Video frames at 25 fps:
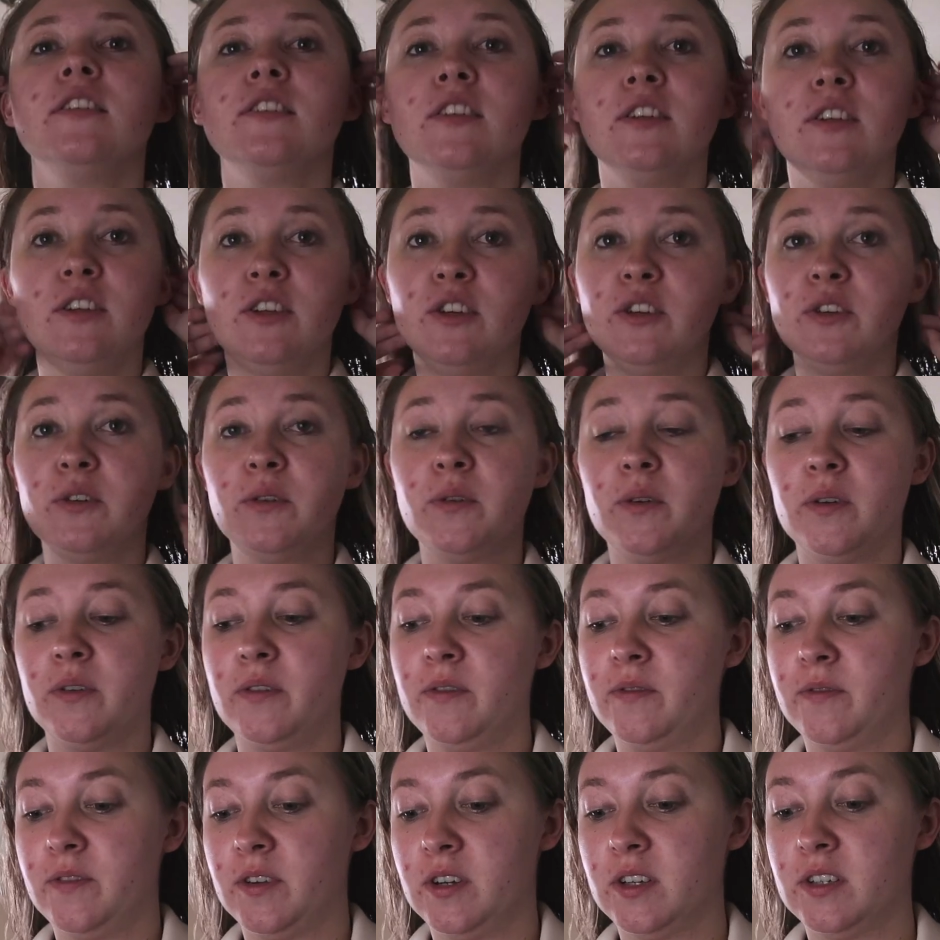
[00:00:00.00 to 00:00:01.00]
to
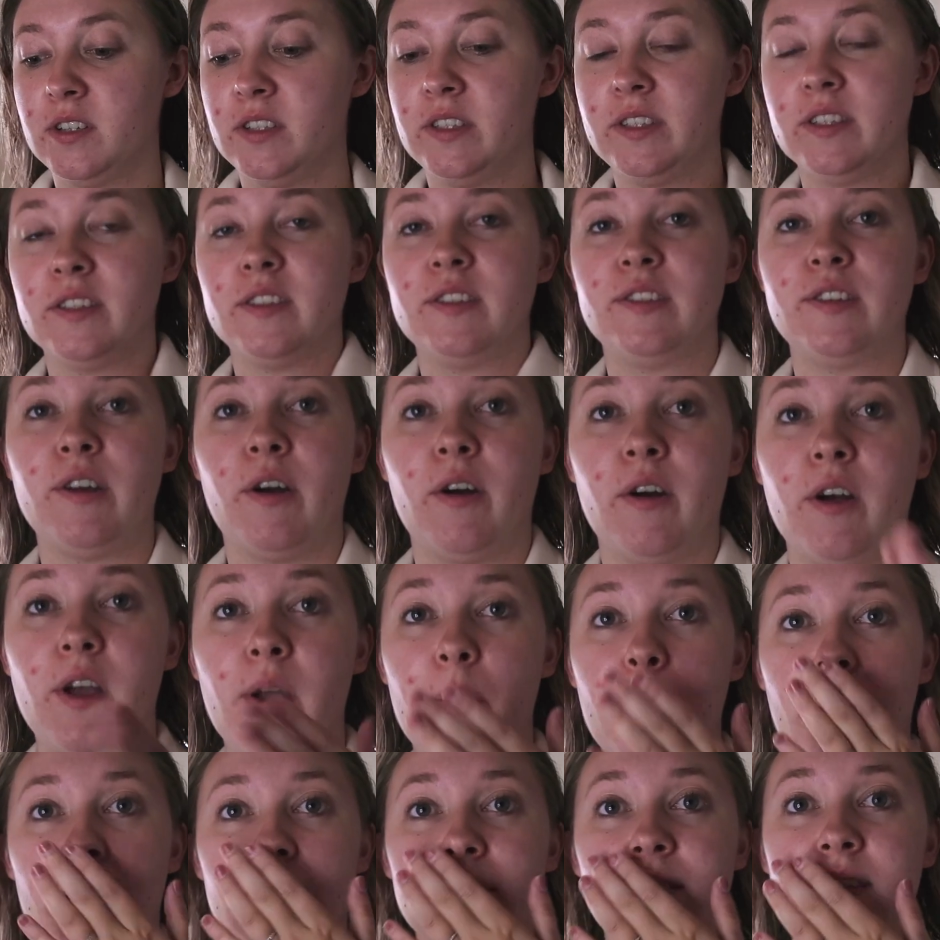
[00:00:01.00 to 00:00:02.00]
you. First,
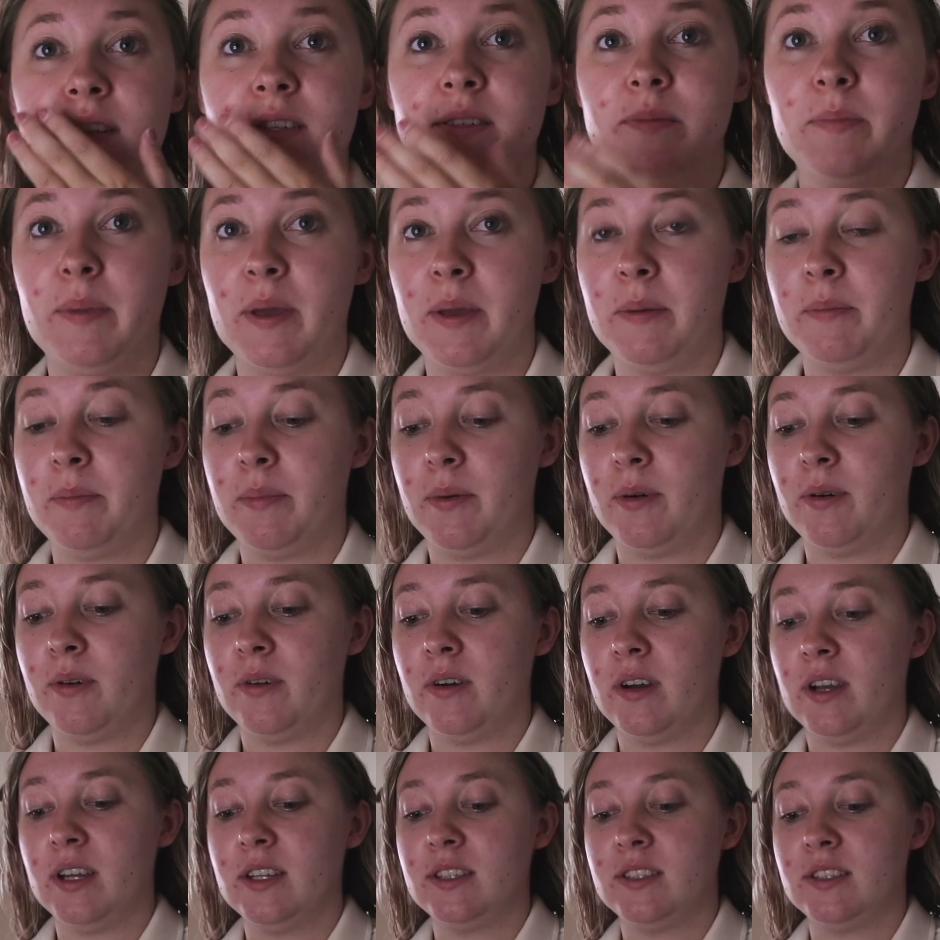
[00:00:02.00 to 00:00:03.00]
sorry about this
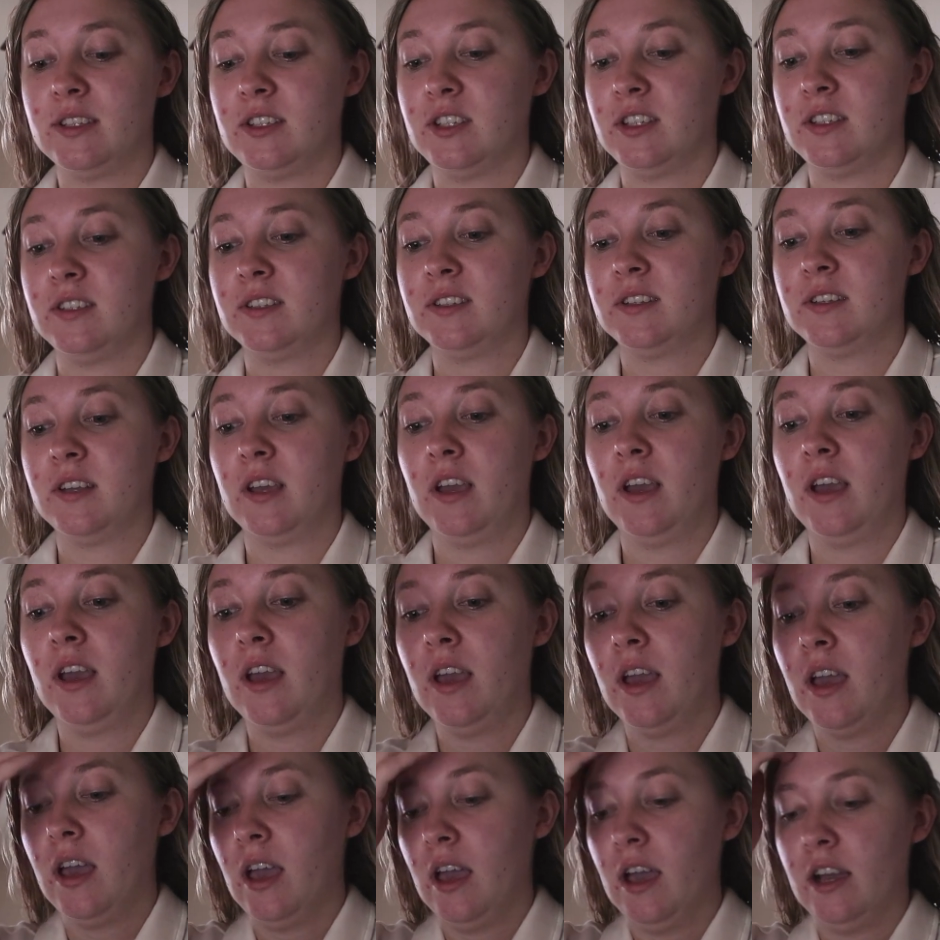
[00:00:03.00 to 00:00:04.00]
pimple. It's just
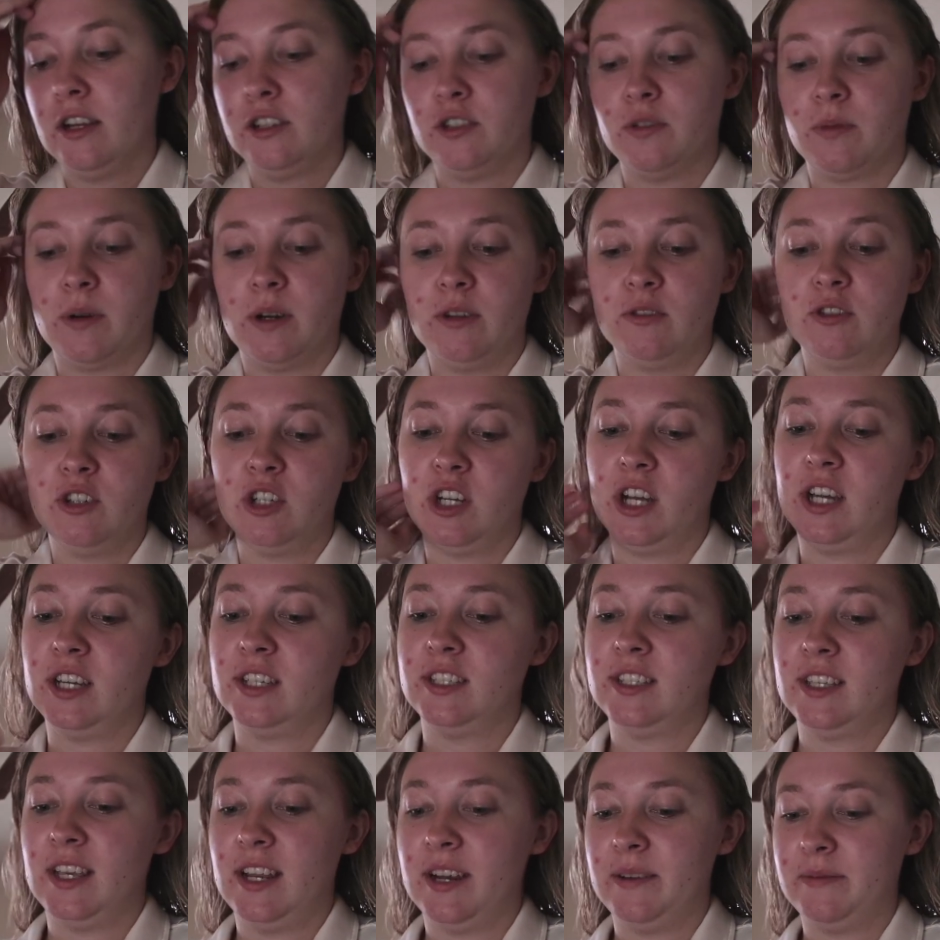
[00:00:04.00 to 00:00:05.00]

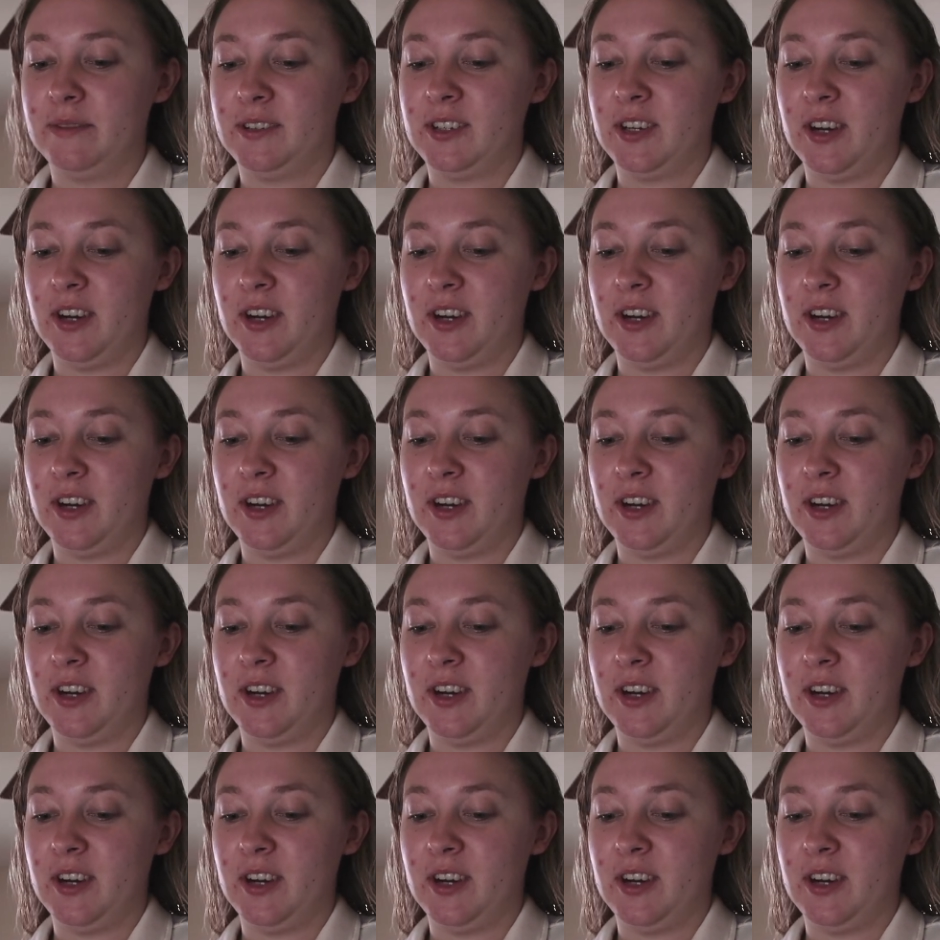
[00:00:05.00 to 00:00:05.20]
atrocious and I'm